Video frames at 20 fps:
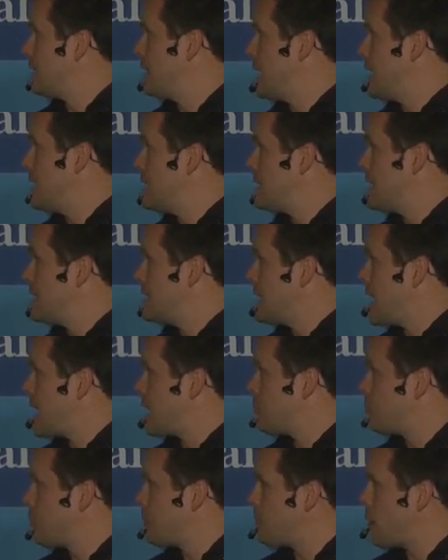then he sends out
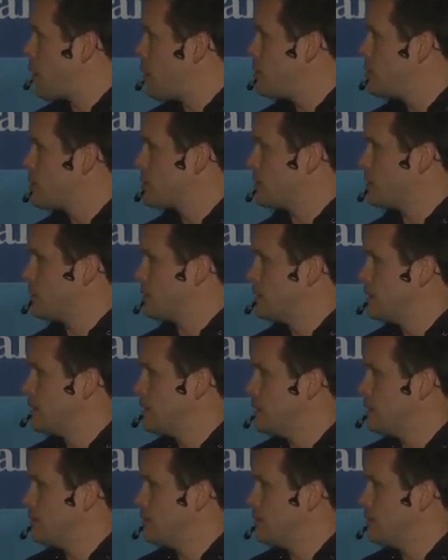a proposal,